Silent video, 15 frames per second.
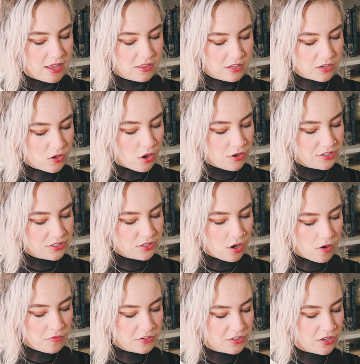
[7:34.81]
The goddess
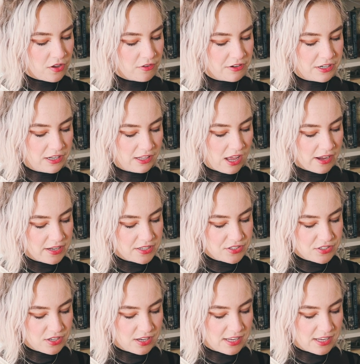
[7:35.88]
offers her an alliance